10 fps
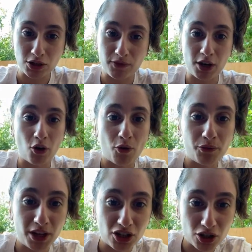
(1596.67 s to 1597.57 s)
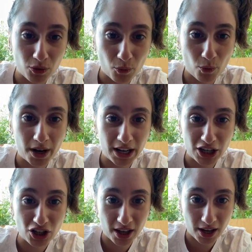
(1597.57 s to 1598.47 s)
video of what
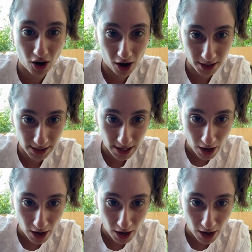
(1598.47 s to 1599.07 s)
each thing costs.